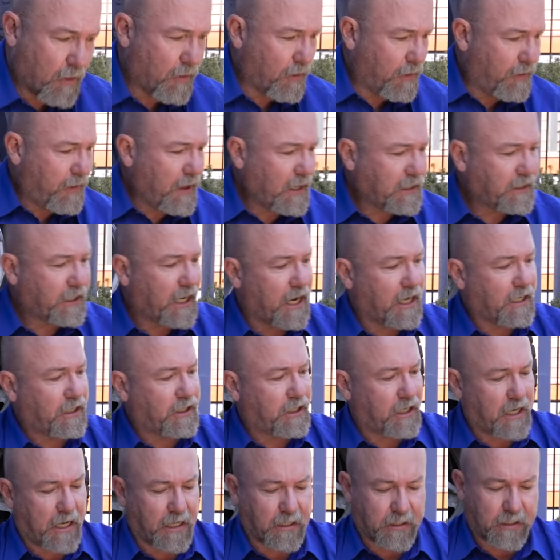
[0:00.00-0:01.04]
this
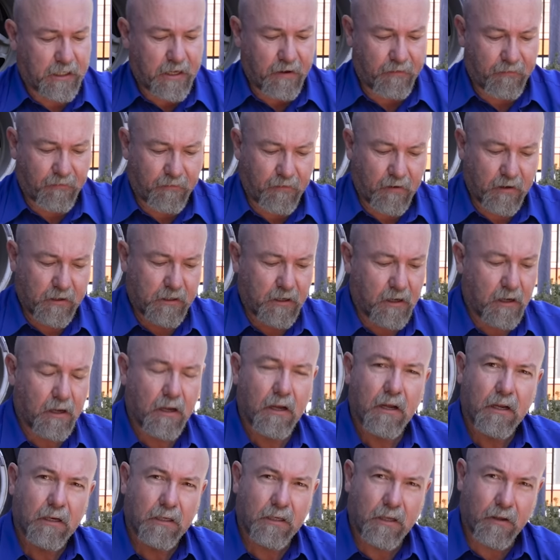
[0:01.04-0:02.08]
hitch is different
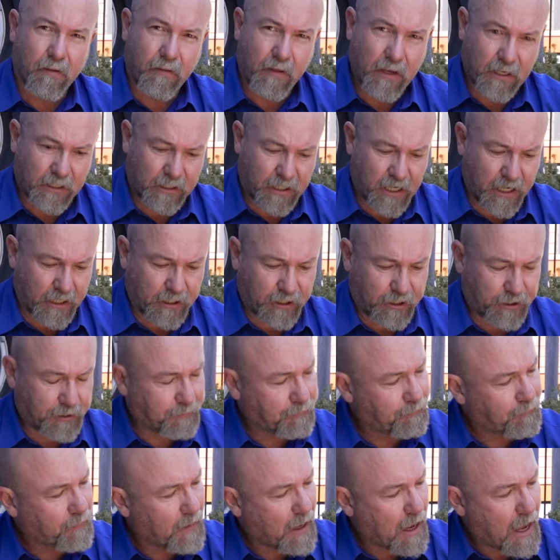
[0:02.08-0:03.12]
to this hitch.
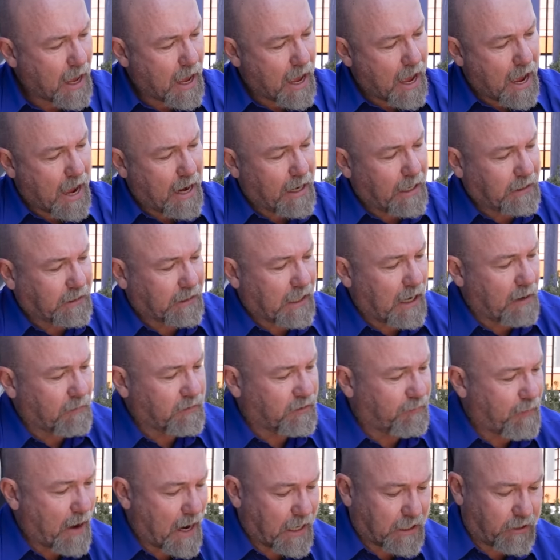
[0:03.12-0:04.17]
And this
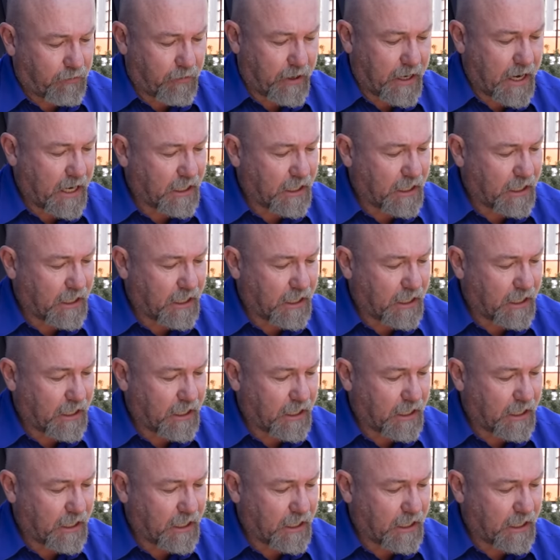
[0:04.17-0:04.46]
comes back to an